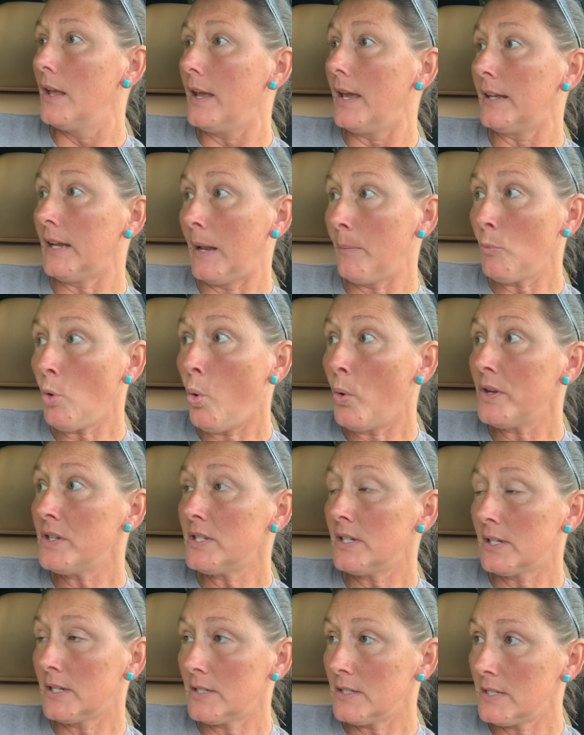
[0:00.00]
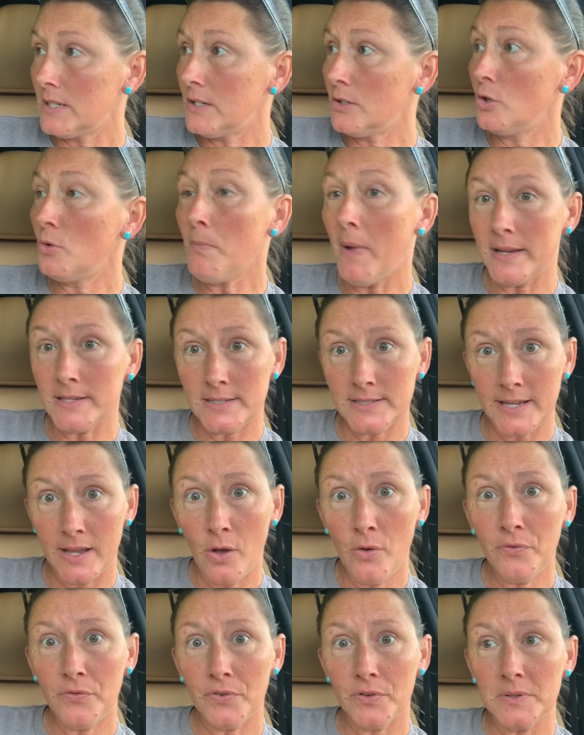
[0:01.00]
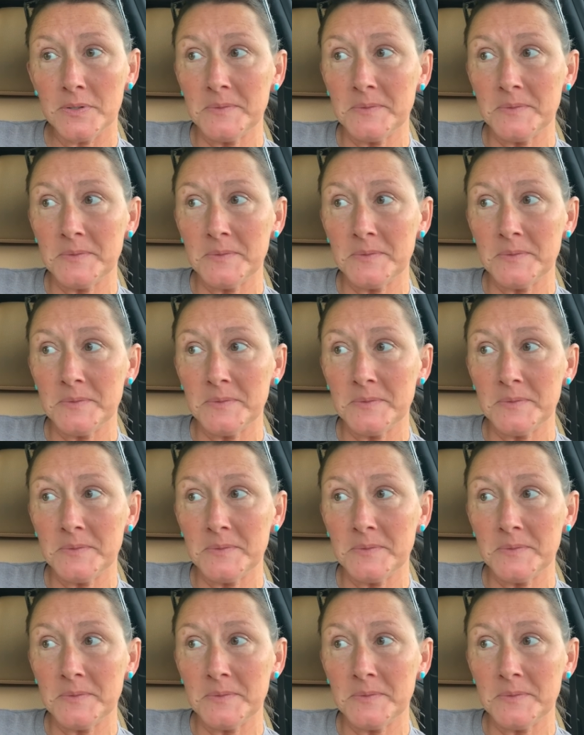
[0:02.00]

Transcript: And I'm going to continue myself